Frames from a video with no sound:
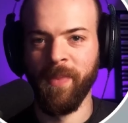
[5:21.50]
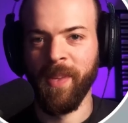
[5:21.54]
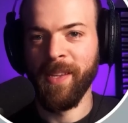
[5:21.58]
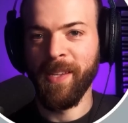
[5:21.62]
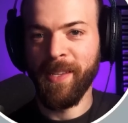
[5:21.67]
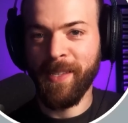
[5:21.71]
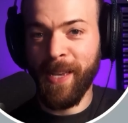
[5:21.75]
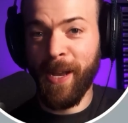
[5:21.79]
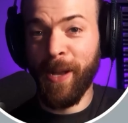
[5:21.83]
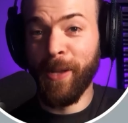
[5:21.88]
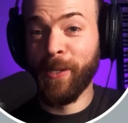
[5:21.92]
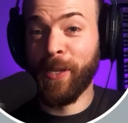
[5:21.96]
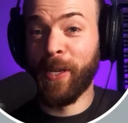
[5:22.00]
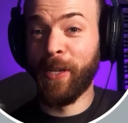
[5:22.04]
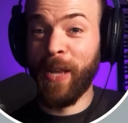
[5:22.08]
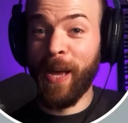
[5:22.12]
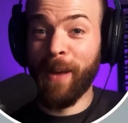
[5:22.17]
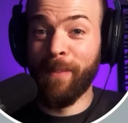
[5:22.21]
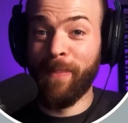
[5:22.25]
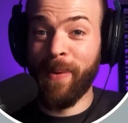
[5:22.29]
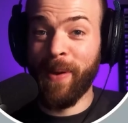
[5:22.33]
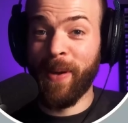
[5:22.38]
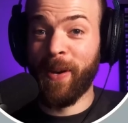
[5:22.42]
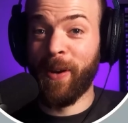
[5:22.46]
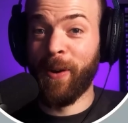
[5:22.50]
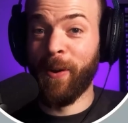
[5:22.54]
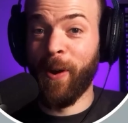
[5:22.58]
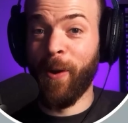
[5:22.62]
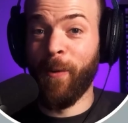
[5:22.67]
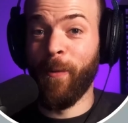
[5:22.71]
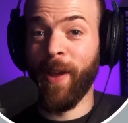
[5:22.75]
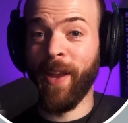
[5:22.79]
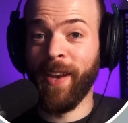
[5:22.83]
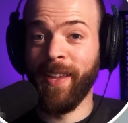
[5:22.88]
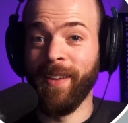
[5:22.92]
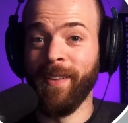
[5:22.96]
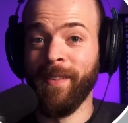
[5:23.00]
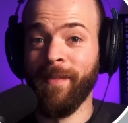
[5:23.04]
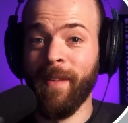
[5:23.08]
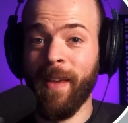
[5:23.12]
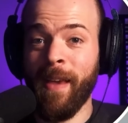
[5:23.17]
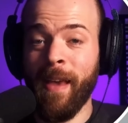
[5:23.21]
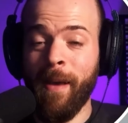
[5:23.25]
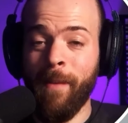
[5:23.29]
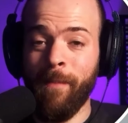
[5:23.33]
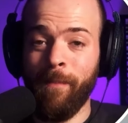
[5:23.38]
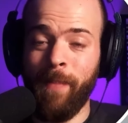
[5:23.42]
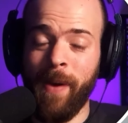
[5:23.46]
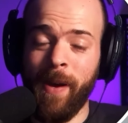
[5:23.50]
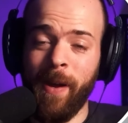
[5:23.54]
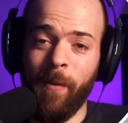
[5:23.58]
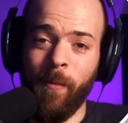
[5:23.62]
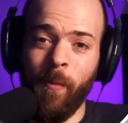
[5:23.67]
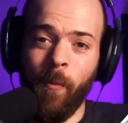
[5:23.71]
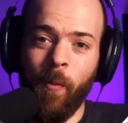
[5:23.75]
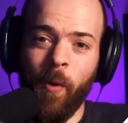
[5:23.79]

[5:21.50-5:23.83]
Sounds a lot better already. But